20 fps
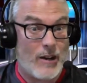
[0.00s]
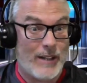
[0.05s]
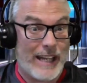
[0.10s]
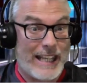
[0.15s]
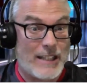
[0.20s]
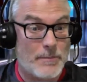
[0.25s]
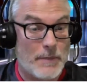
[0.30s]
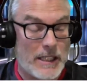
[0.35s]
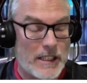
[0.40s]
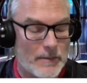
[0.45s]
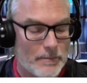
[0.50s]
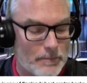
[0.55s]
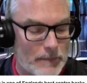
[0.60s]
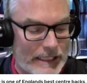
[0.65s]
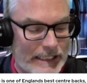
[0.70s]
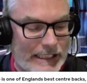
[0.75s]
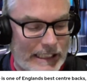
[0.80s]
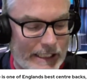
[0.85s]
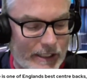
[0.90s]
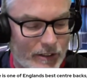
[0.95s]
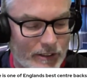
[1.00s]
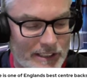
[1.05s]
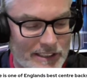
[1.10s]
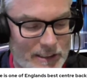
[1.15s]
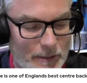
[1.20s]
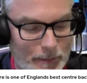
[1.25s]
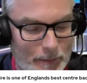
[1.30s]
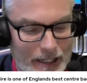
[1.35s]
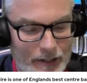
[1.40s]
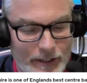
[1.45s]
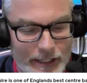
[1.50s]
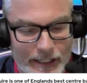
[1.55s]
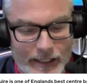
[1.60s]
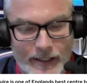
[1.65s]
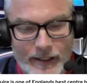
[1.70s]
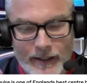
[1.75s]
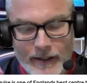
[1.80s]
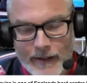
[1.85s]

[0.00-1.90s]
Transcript: Let's be completely honest about it.